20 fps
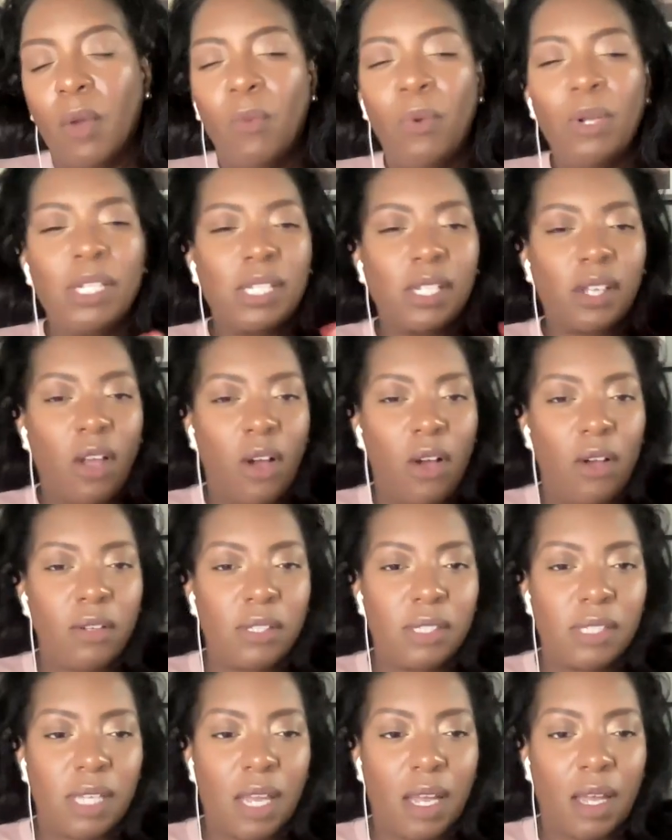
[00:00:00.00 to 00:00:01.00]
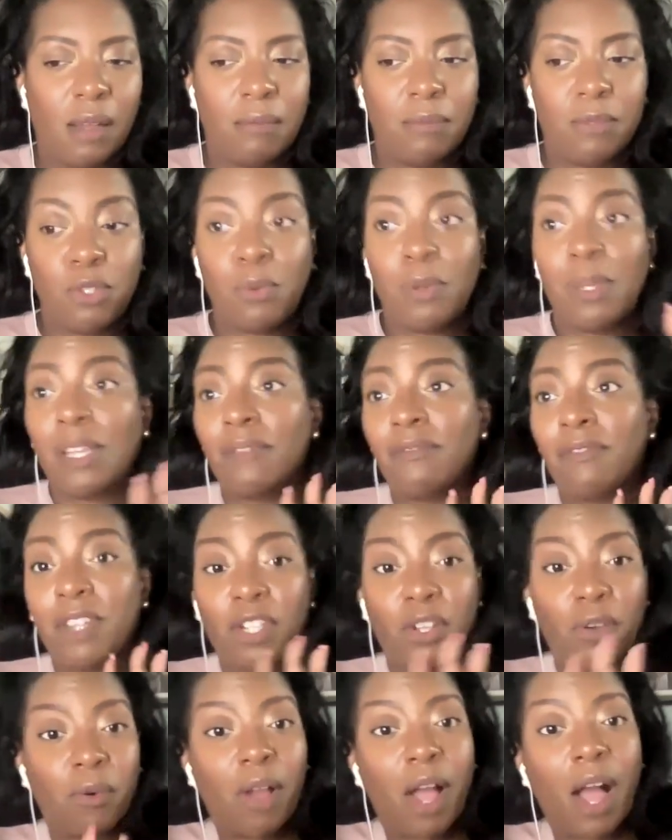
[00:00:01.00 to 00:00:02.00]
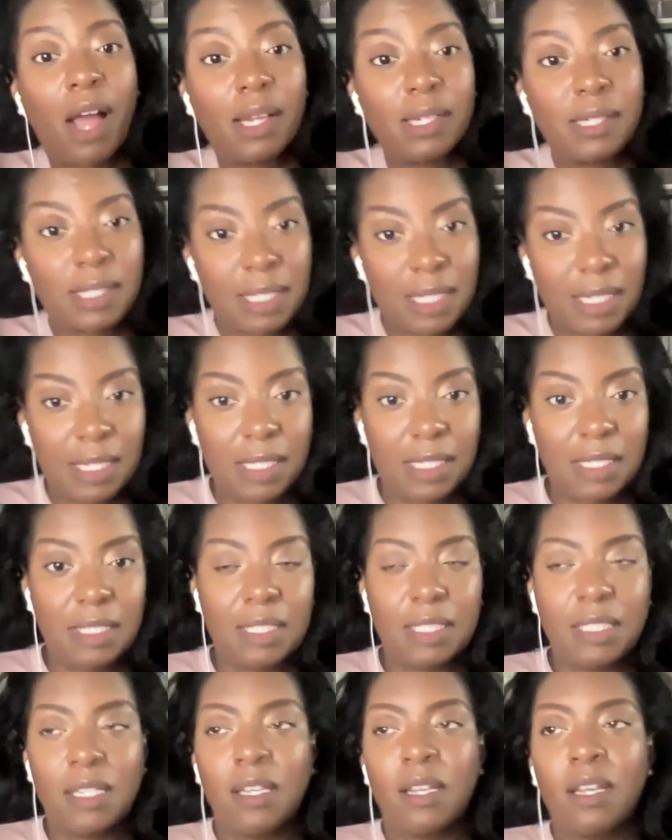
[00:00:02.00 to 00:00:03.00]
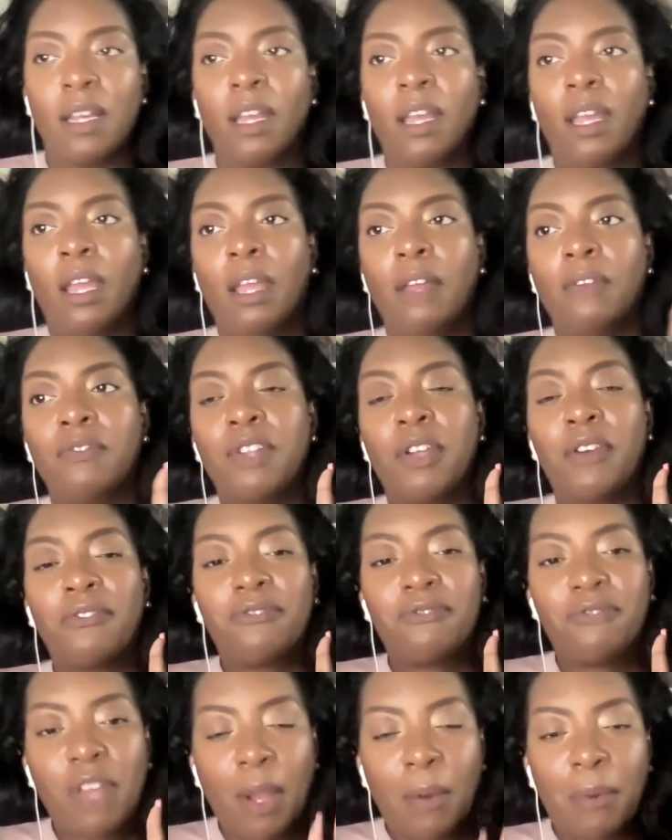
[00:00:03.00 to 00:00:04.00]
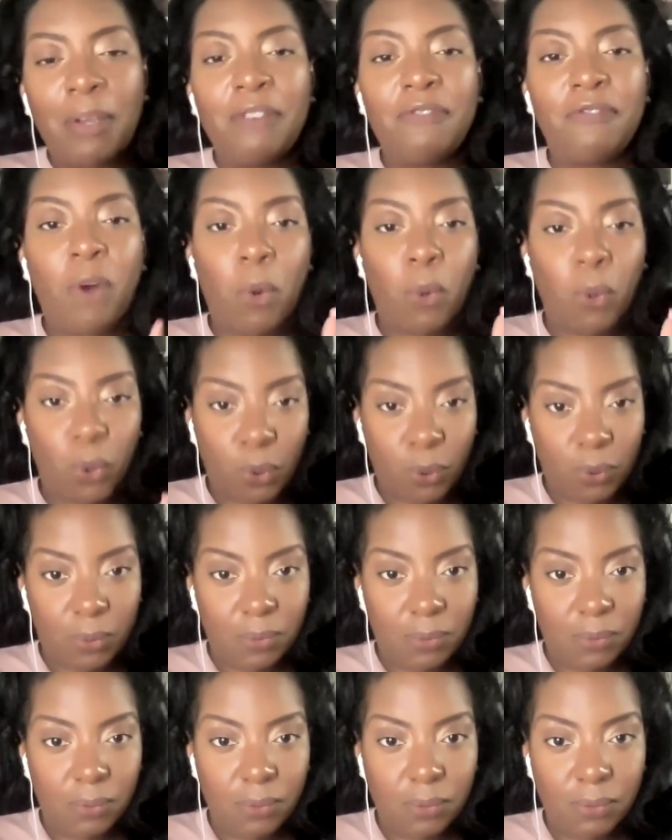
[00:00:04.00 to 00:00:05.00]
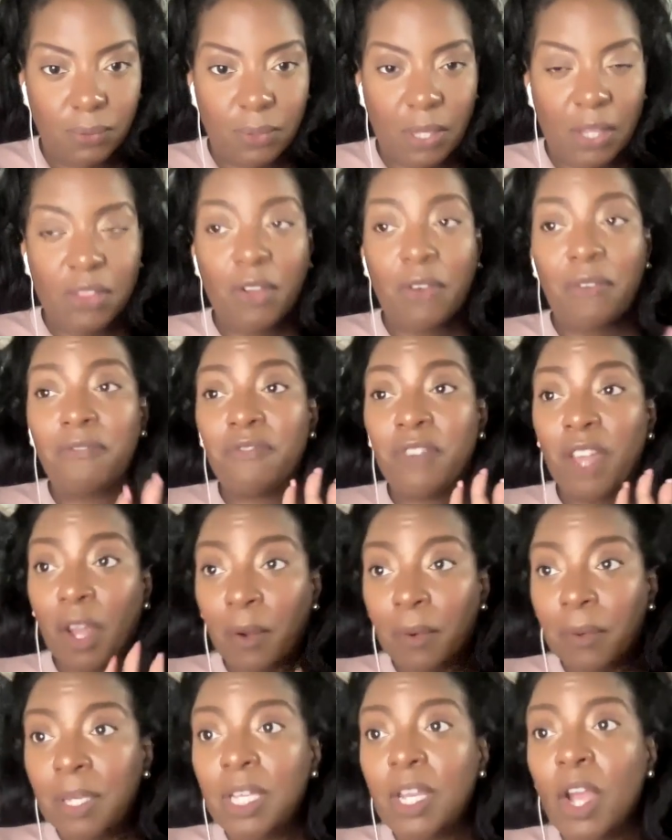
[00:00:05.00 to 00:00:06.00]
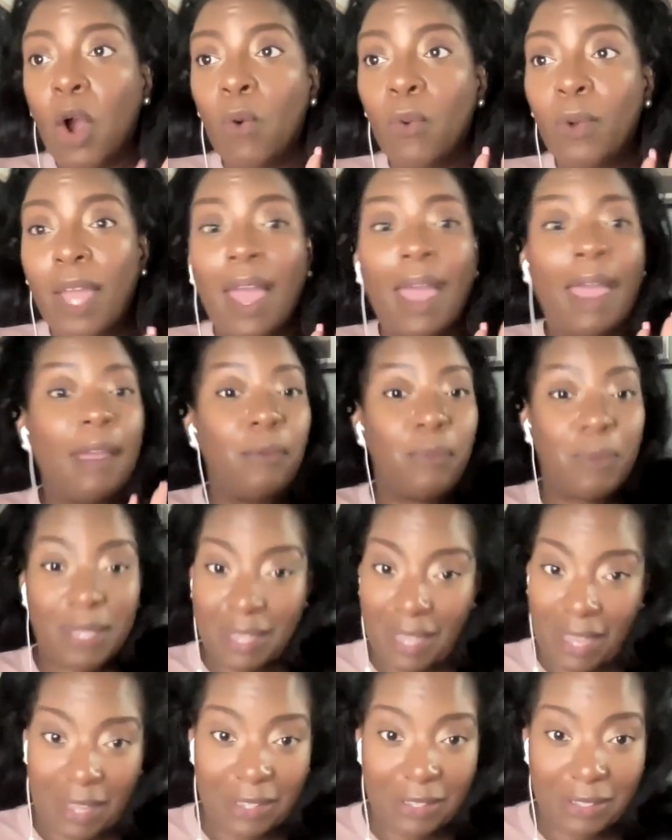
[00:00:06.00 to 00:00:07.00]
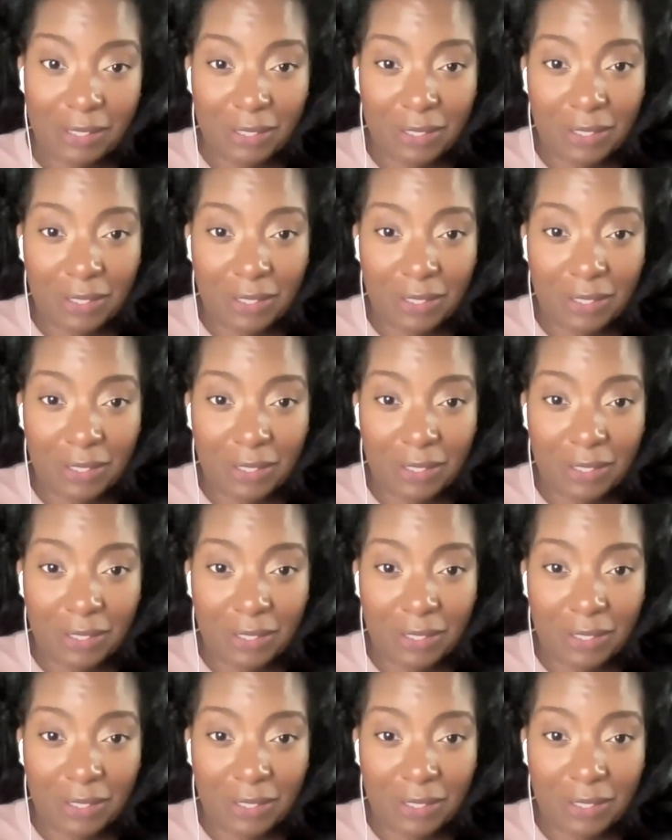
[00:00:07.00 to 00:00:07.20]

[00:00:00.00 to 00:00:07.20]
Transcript: what is it called? Um, doing video content, they're very vocal and they're very okay with that.